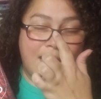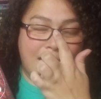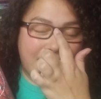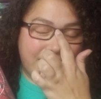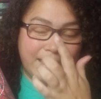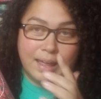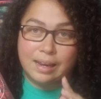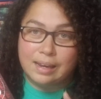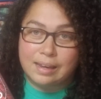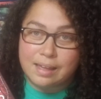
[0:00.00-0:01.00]
I
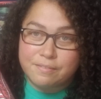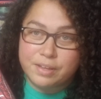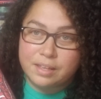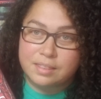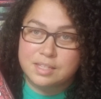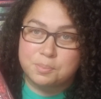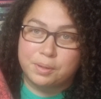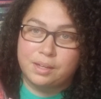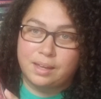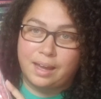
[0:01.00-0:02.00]
love this
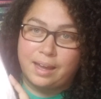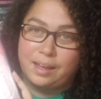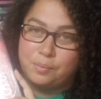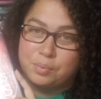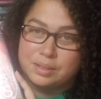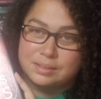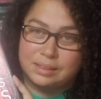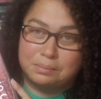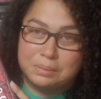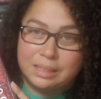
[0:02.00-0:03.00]
book. I was
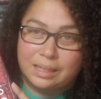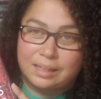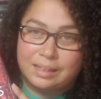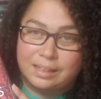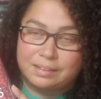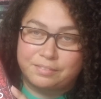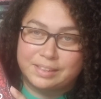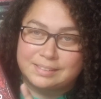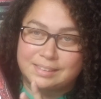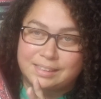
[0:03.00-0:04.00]
immediately
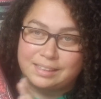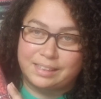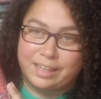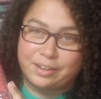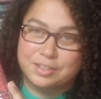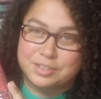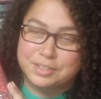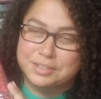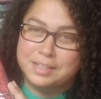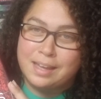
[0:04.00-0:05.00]
invested in the
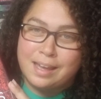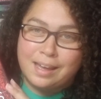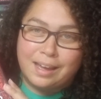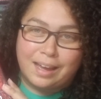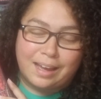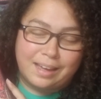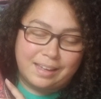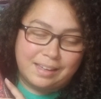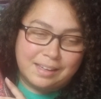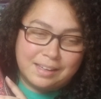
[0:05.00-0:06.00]
characters. I